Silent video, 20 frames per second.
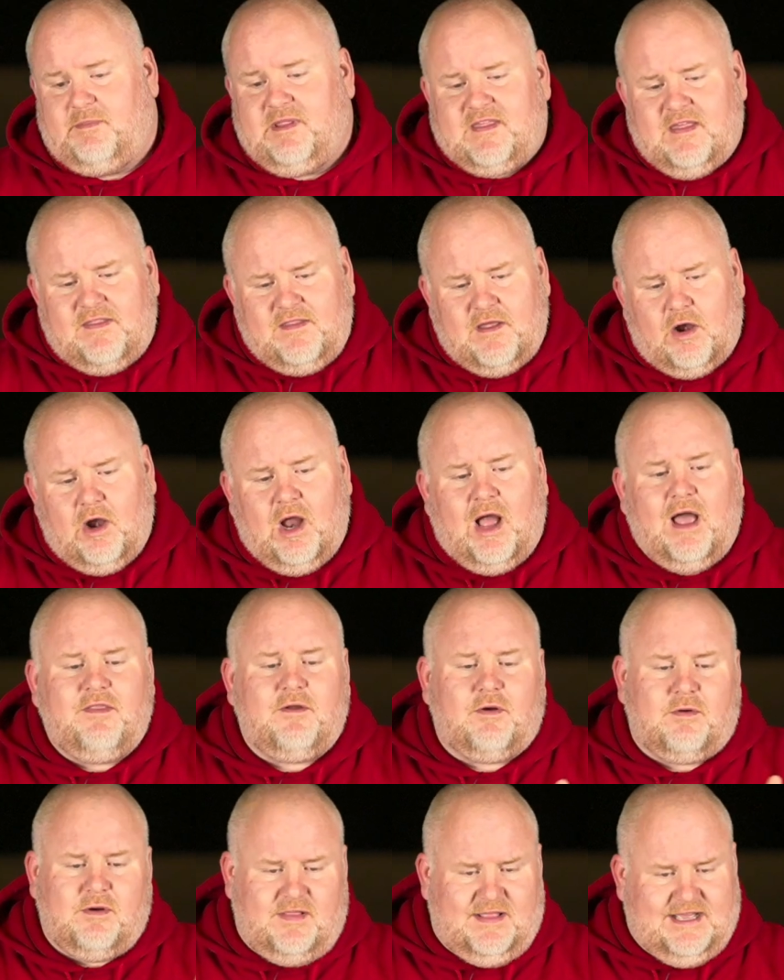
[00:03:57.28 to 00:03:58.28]
But then there are
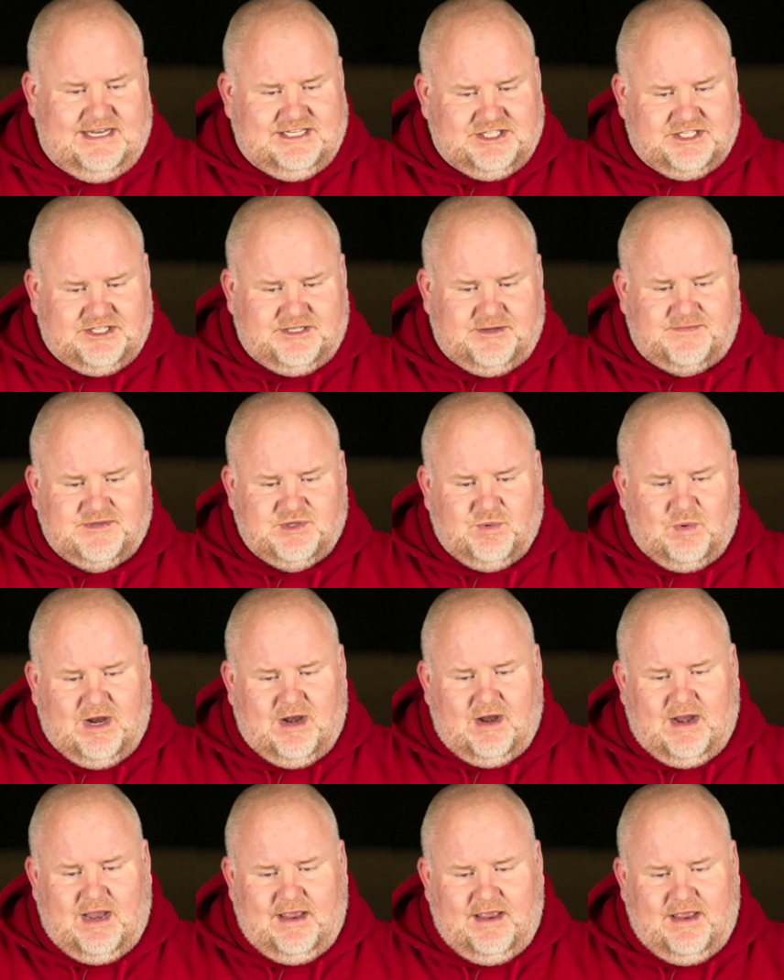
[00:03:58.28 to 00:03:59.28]
other relationships
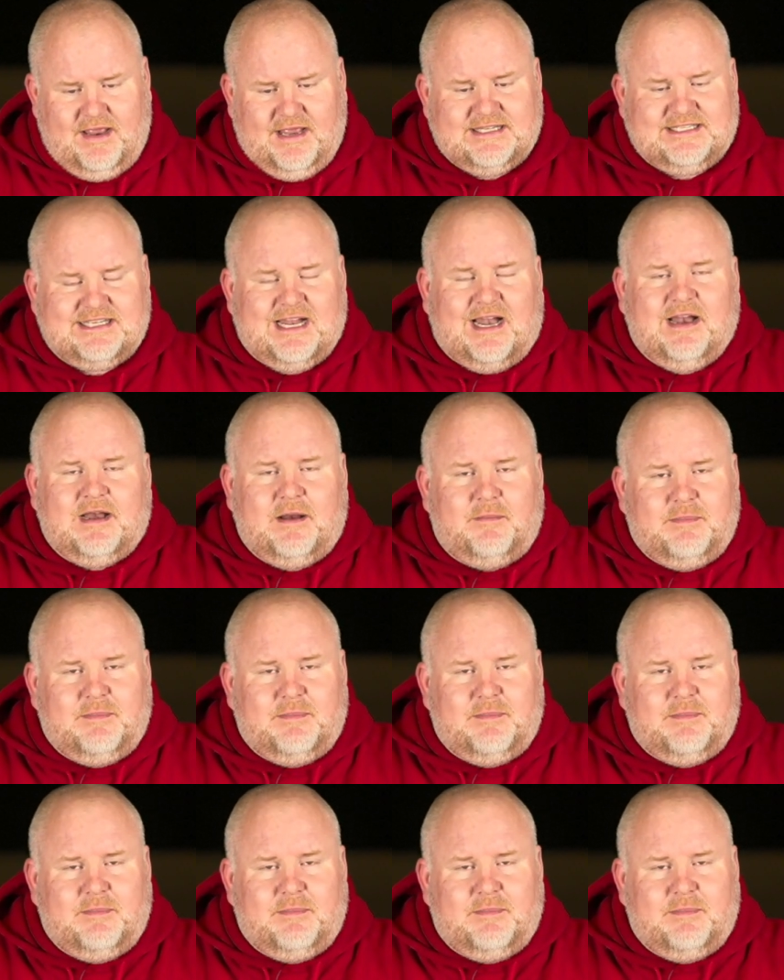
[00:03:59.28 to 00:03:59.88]
where it's not an